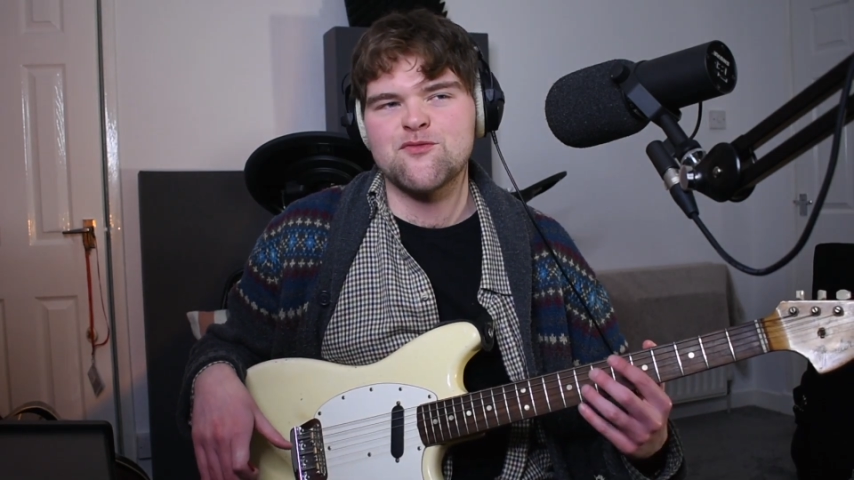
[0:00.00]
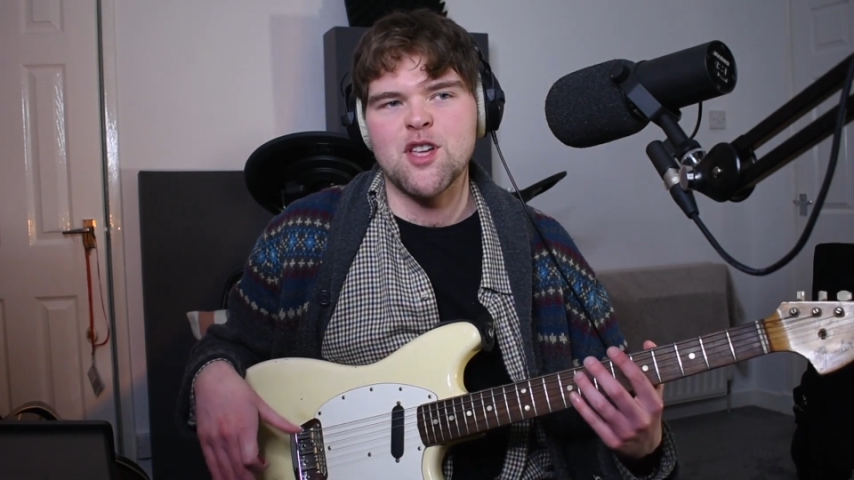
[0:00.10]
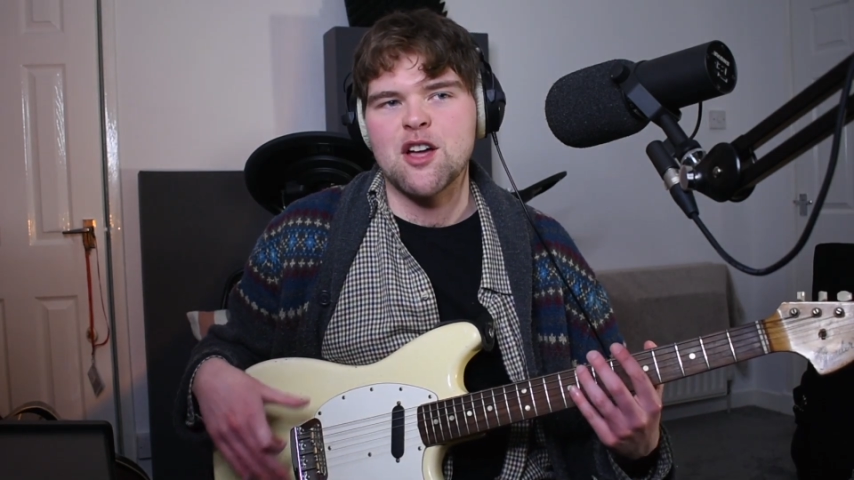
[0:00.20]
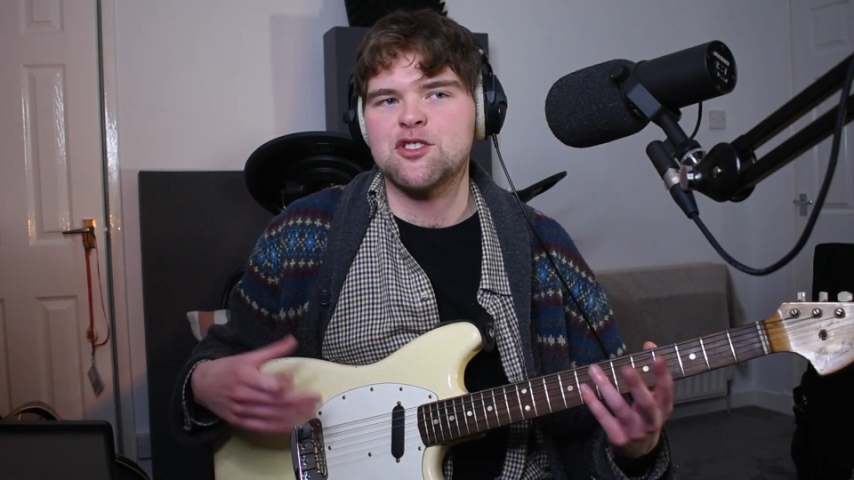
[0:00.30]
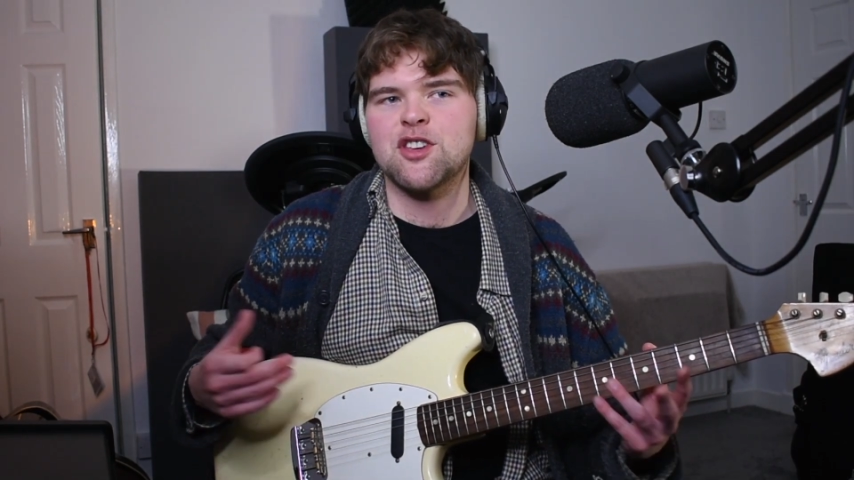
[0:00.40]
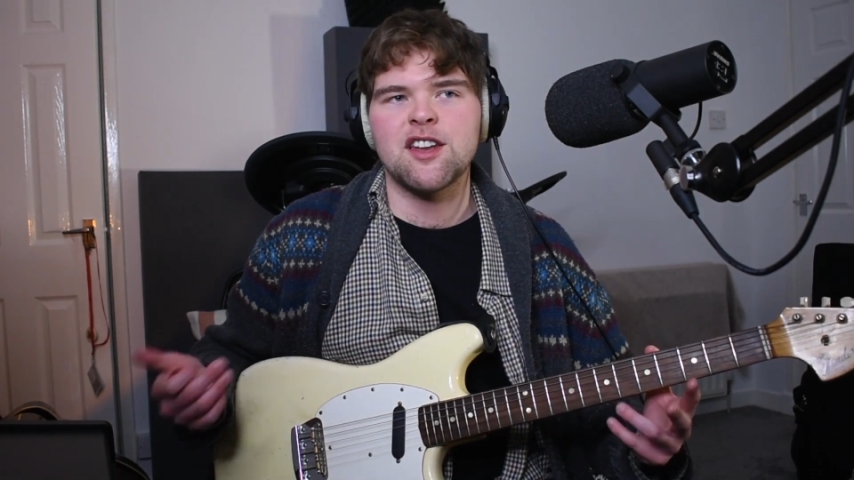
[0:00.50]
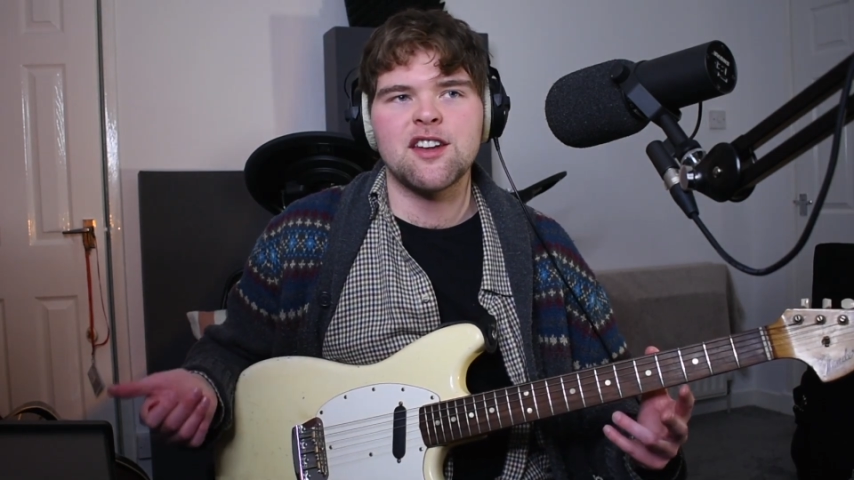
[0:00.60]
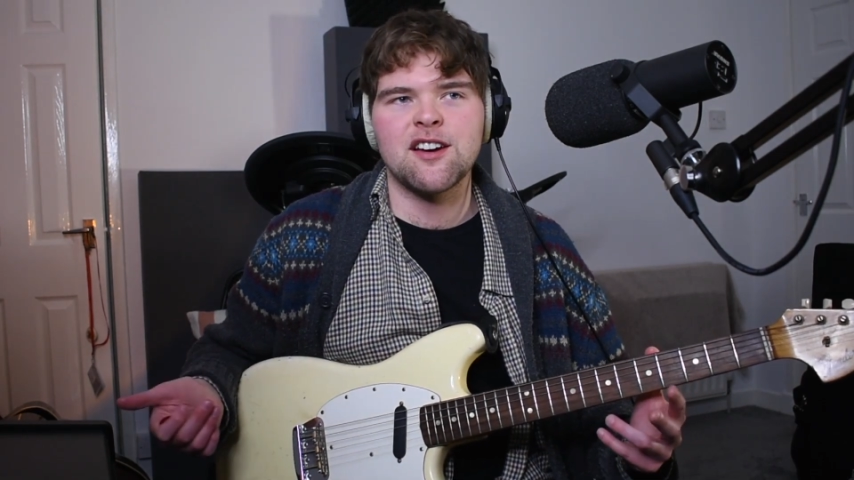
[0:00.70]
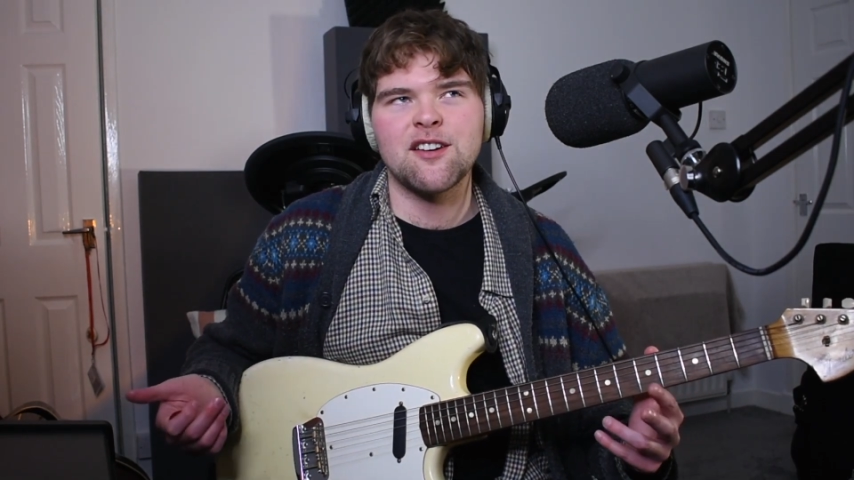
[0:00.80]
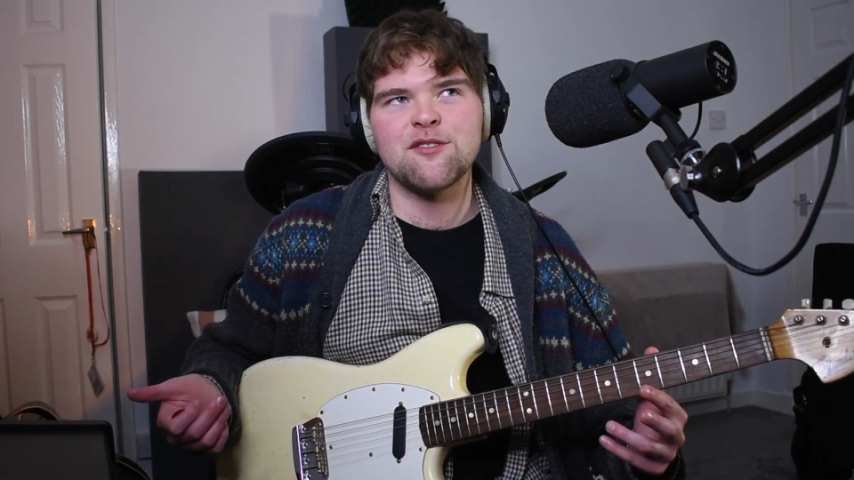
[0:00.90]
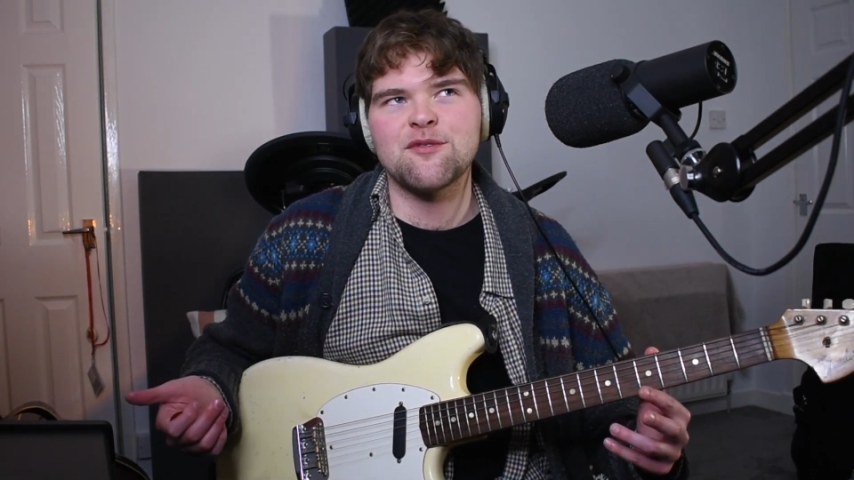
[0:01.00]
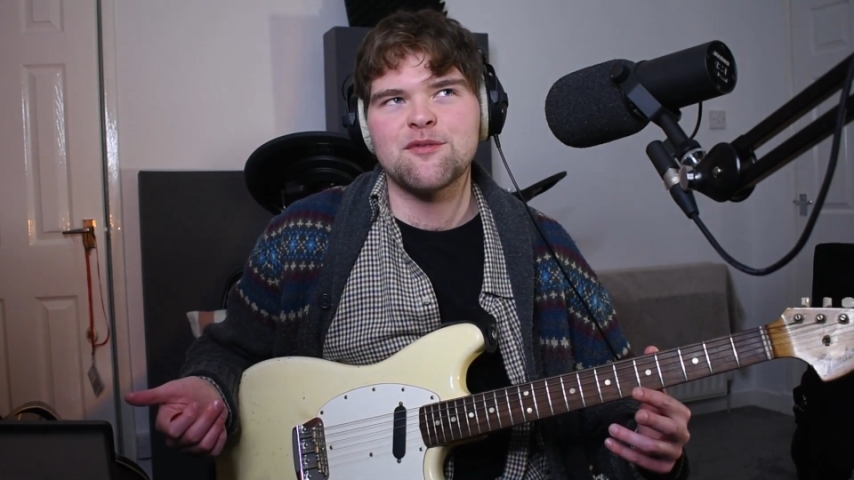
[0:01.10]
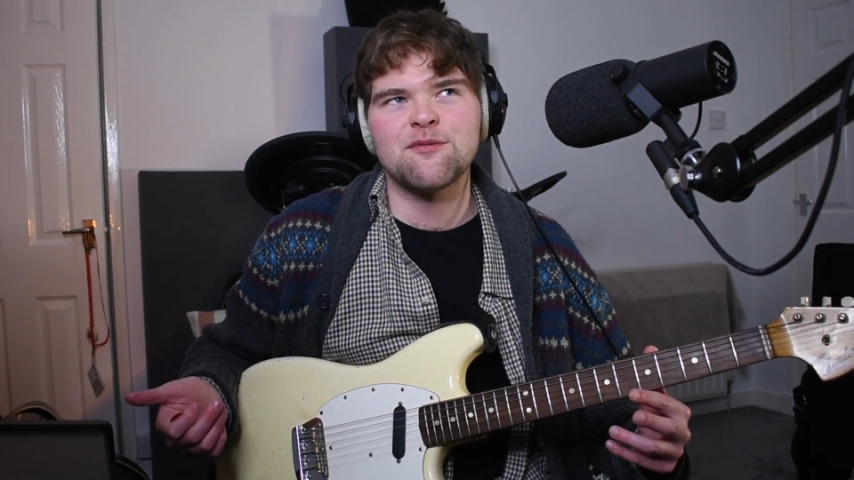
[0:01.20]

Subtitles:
a ton of